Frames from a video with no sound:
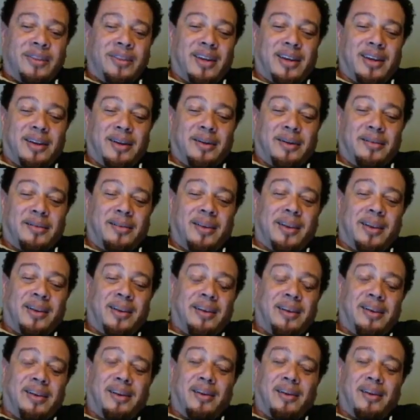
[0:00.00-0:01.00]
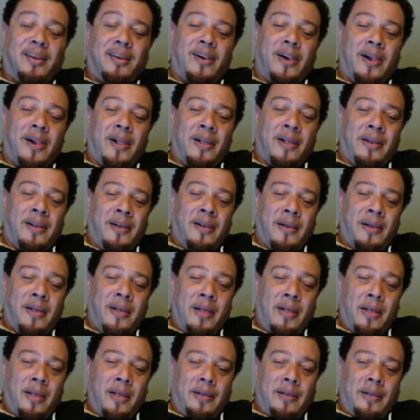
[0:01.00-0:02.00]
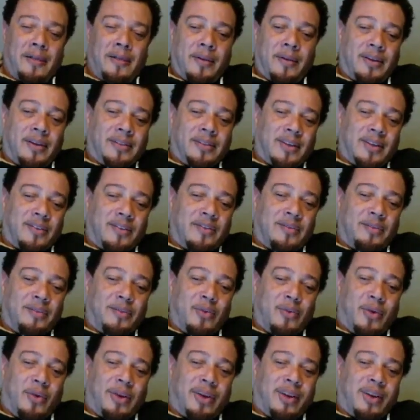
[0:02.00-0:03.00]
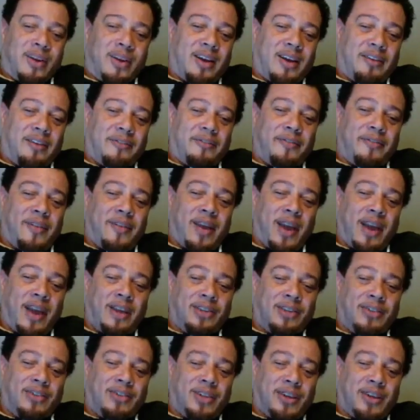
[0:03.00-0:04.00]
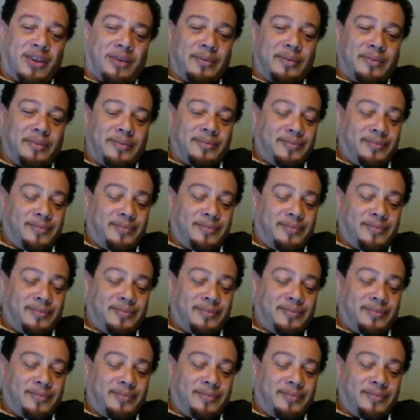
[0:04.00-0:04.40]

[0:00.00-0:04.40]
that up right here. 7.9 fast show.